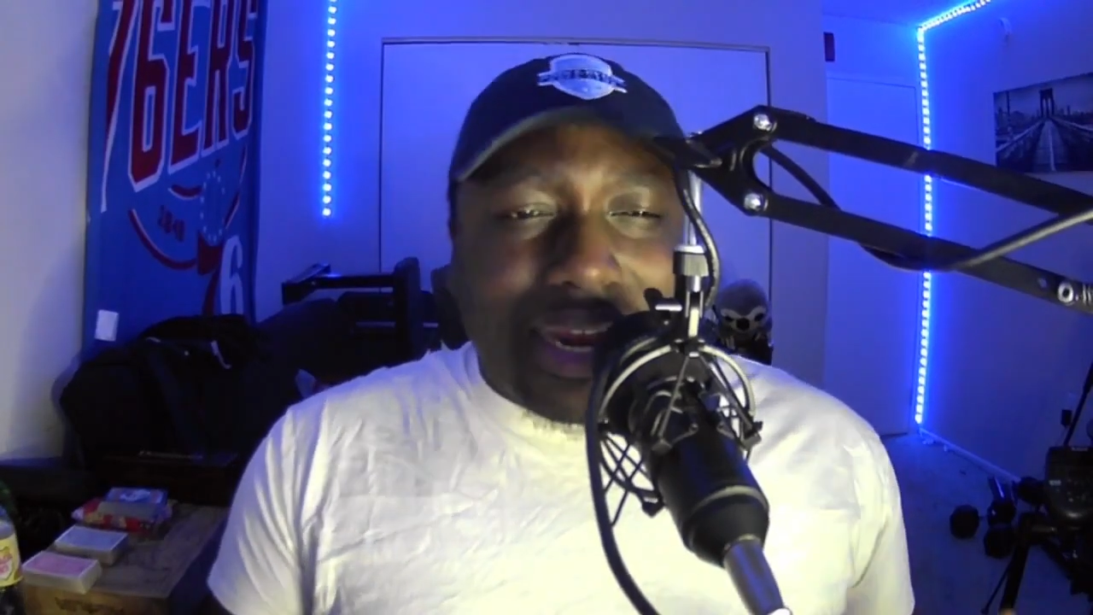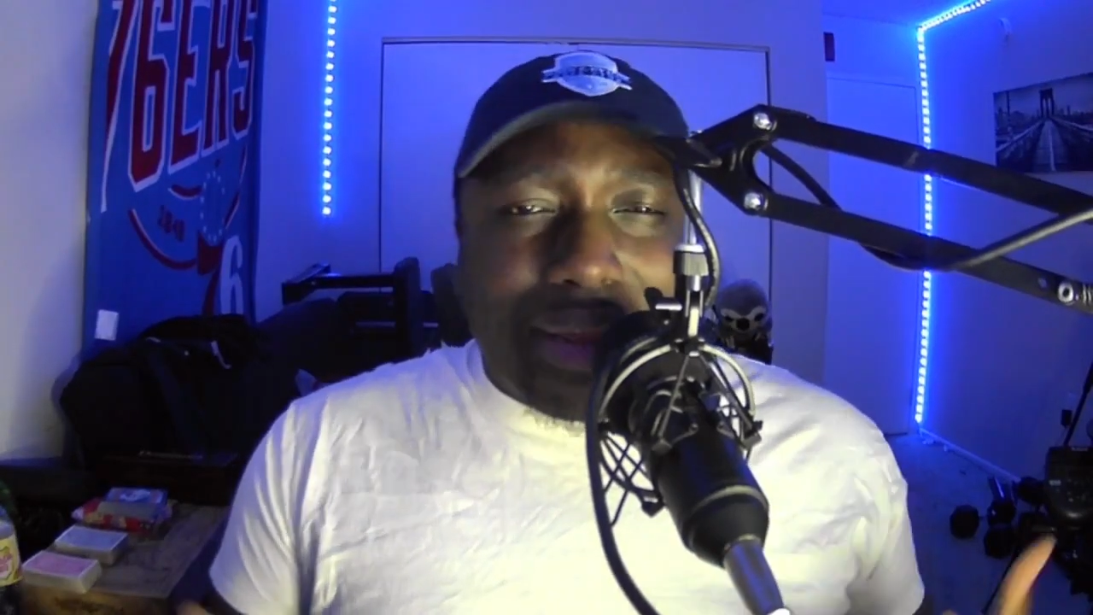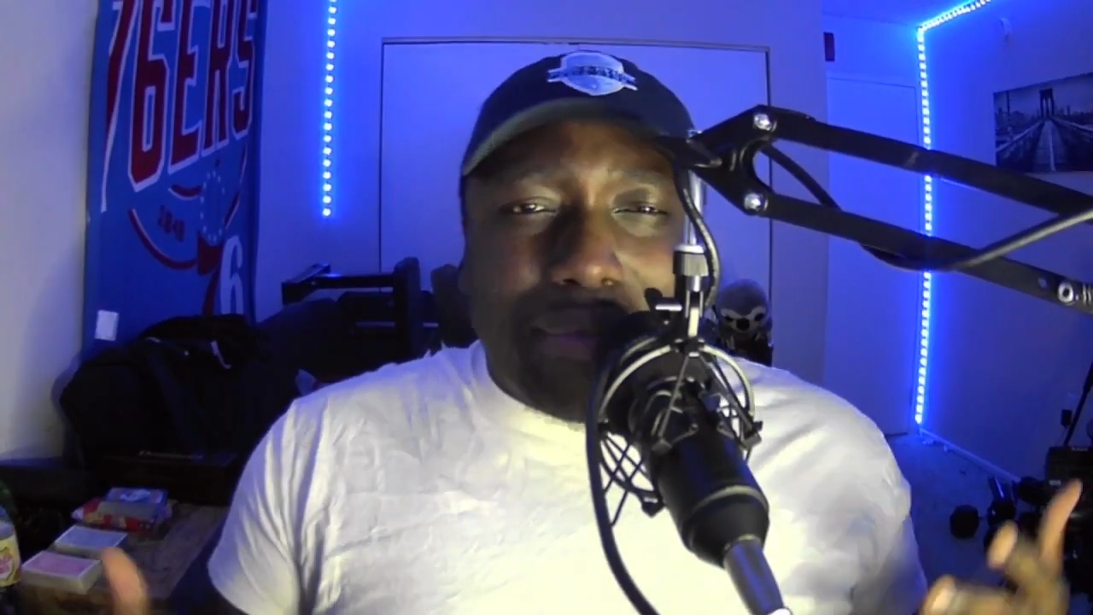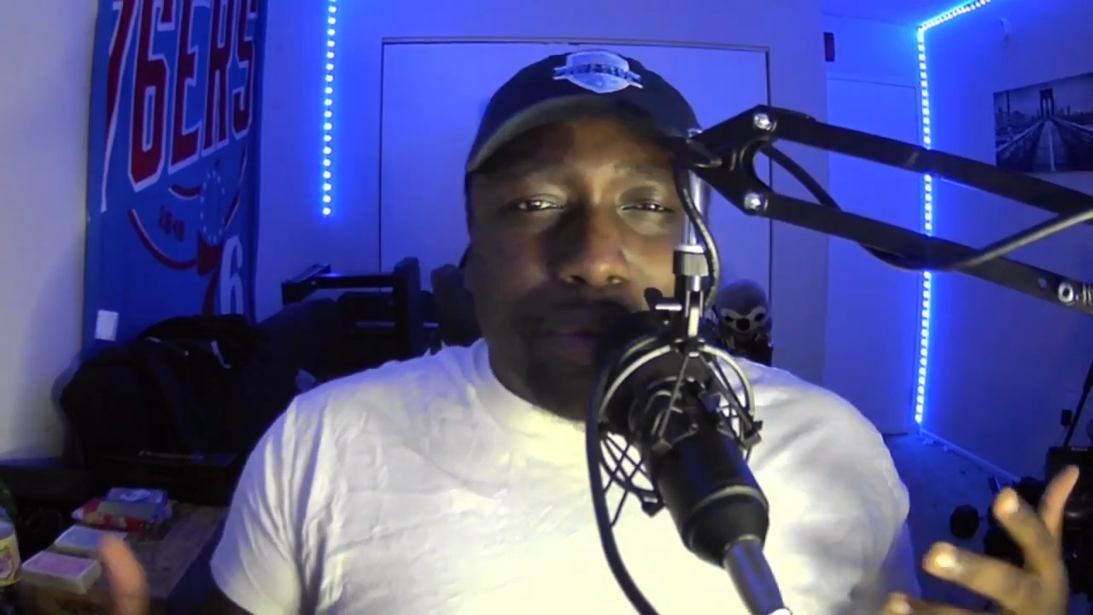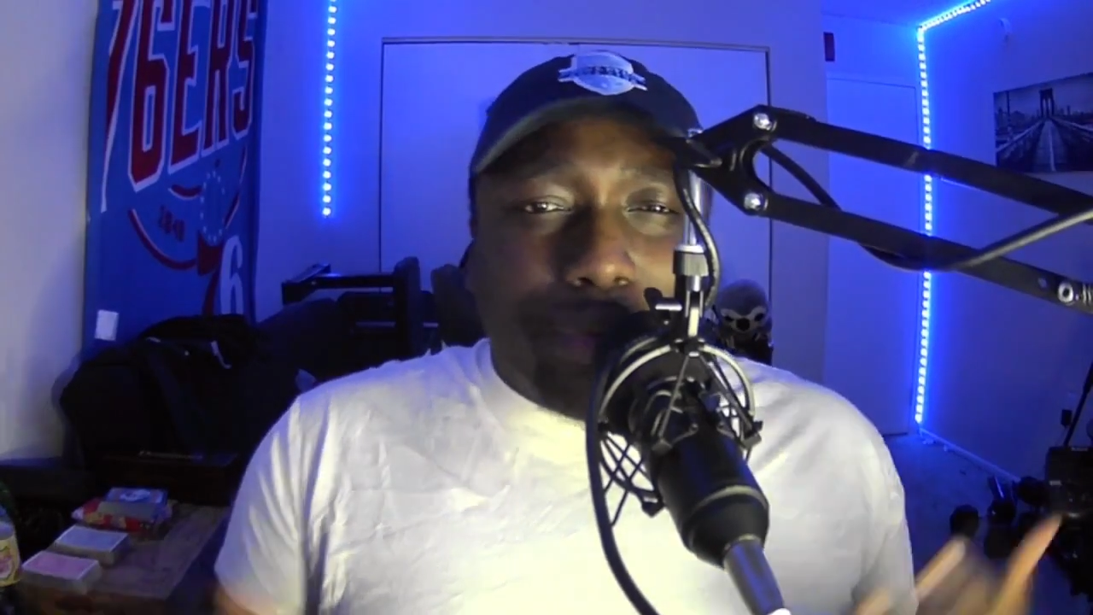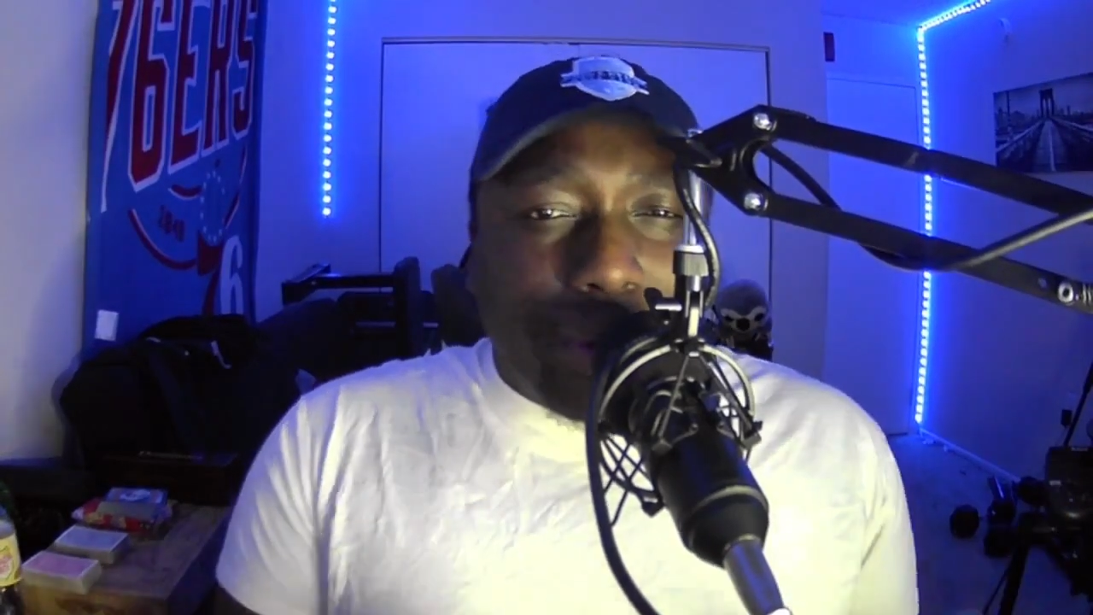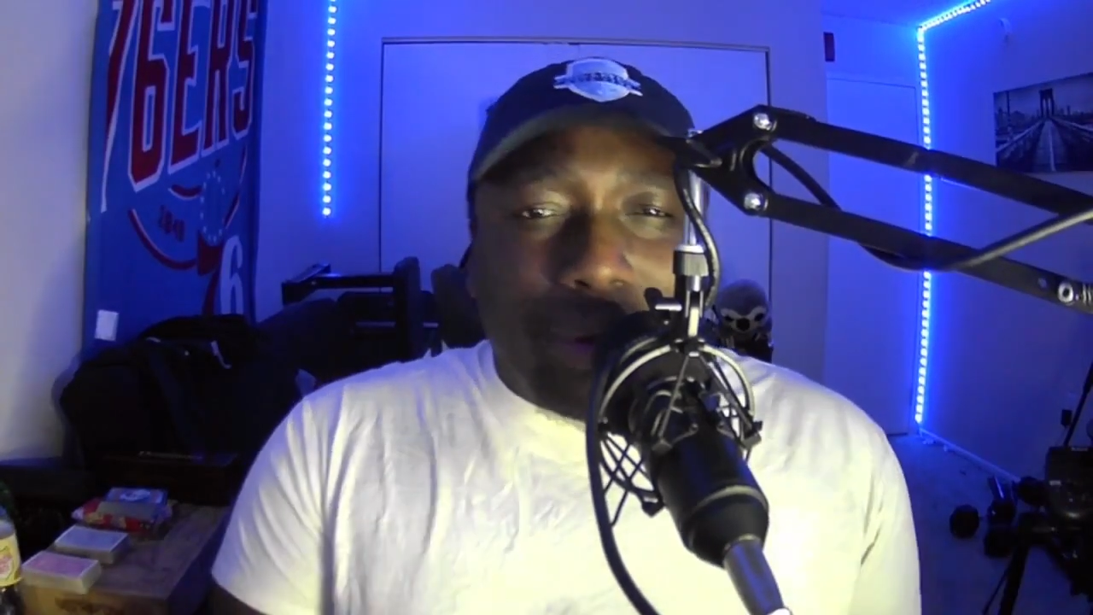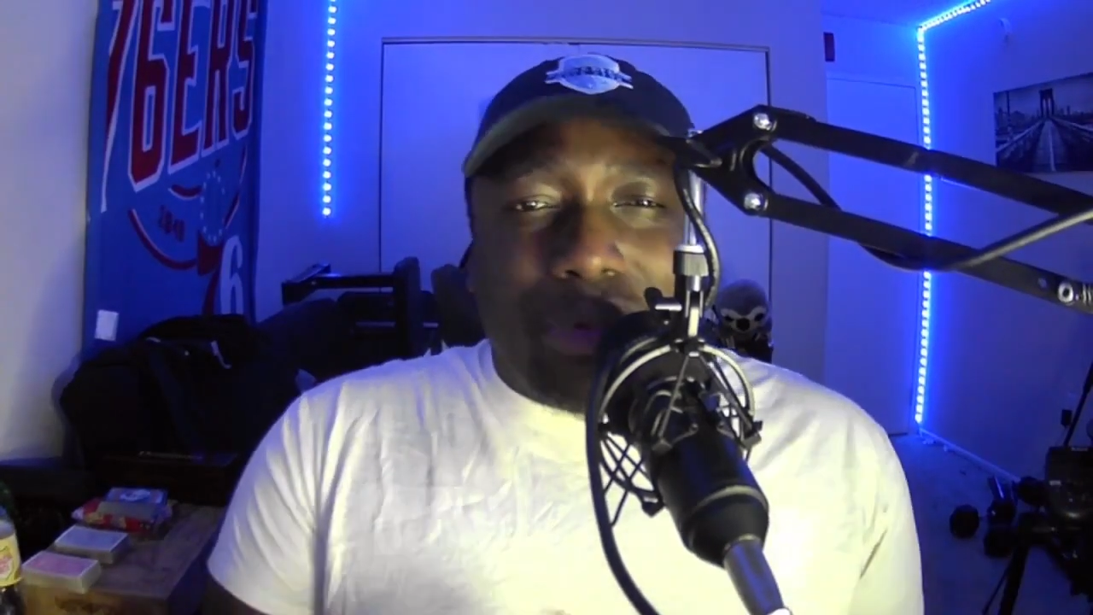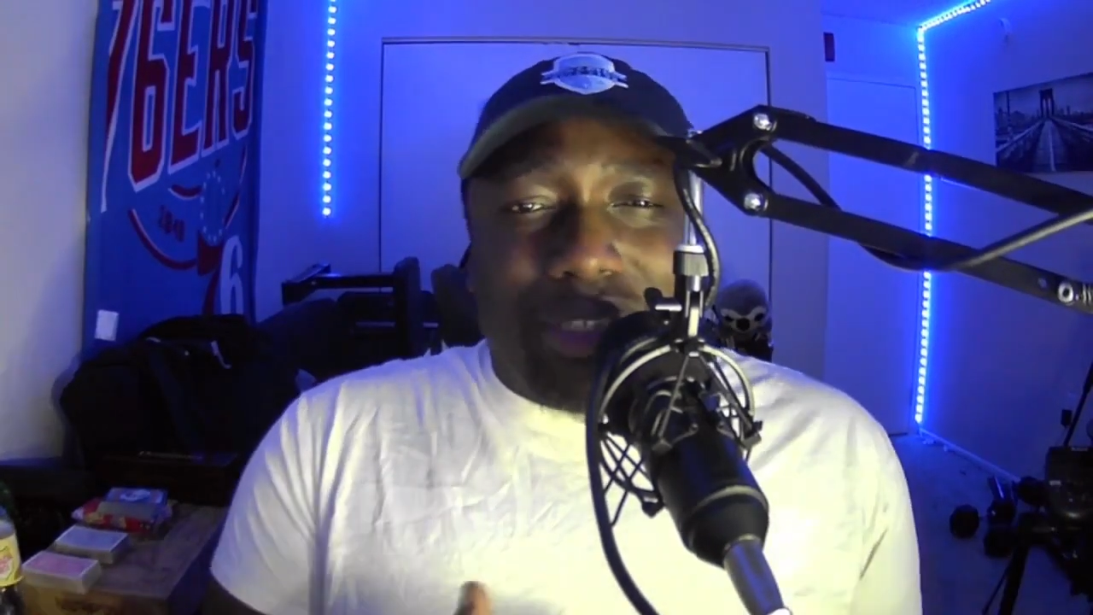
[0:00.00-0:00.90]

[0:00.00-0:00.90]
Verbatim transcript: they can be world